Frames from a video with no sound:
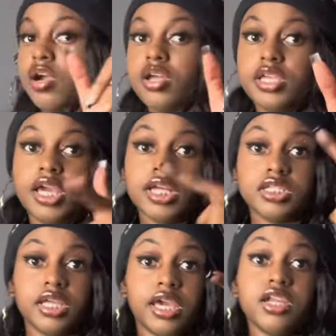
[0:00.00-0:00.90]

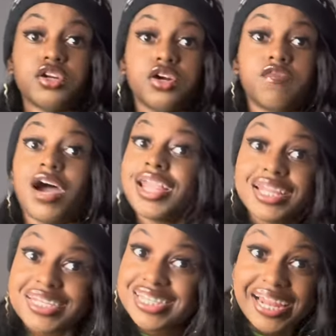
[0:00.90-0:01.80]
yes, in girl
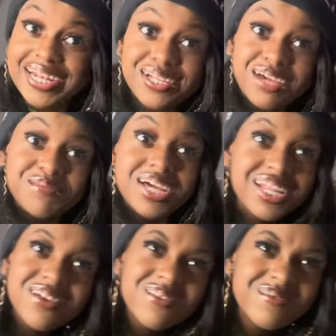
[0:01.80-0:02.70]
finally decided to give me a
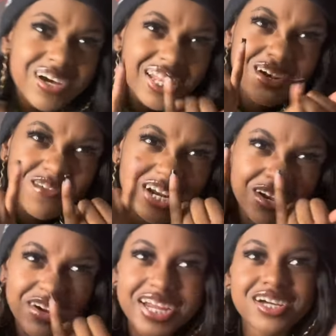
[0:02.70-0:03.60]
little
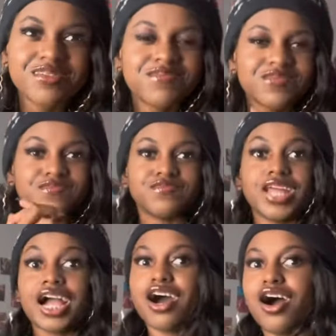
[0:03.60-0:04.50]
ring-a-ring.
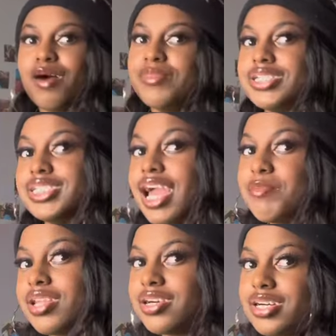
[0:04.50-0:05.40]
not called, but she gave
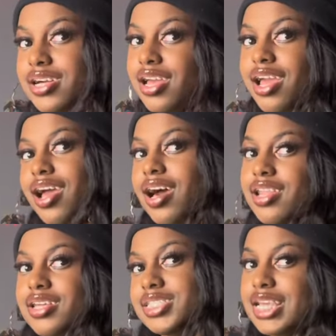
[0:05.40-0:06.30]
me a
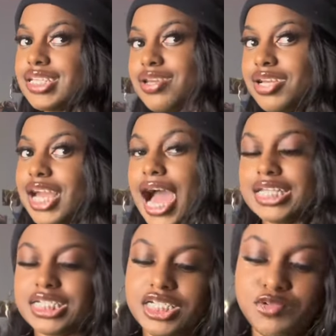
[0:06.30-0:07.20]
little text on
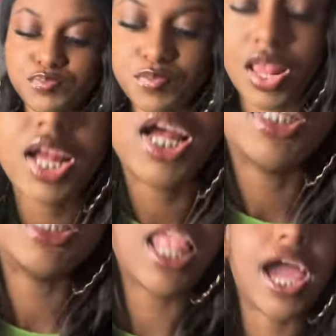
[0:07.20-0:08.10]
IG.
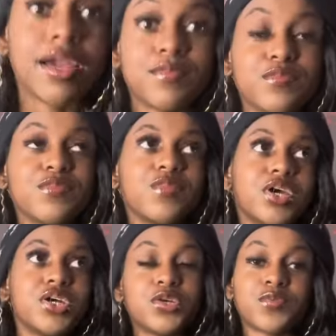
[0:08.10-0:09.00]
She like,
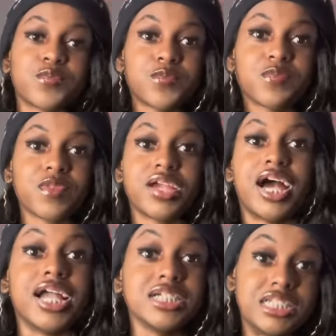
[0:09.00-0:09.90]

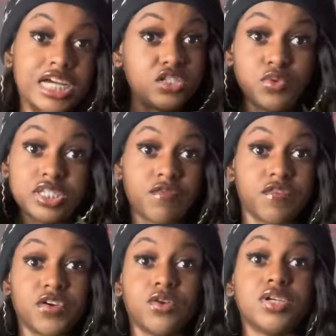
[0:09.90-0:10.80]
I guess that's was over
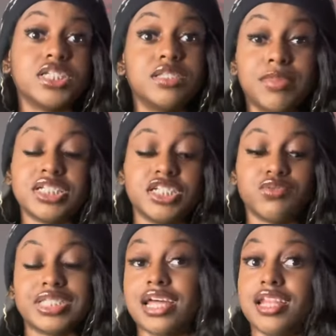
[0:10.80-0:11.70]
the phone, because the messages
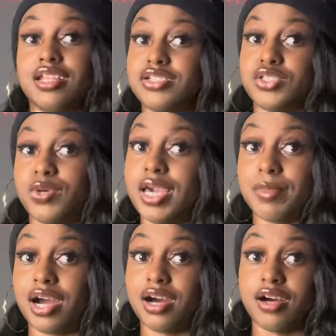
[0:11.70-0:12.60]
was sounded a little sweet
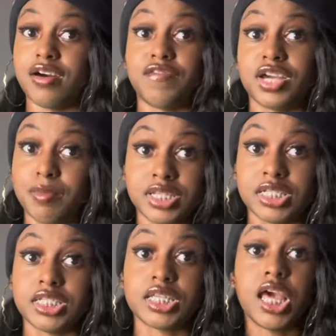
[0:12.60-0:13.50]
coming out her
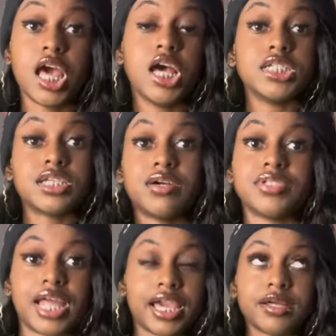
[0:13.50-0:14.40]
messages. So I
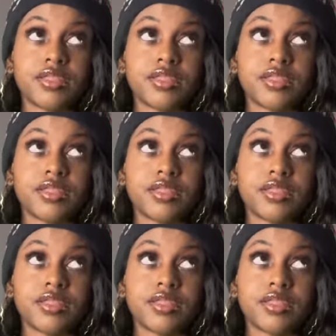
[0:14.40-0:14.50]
was like,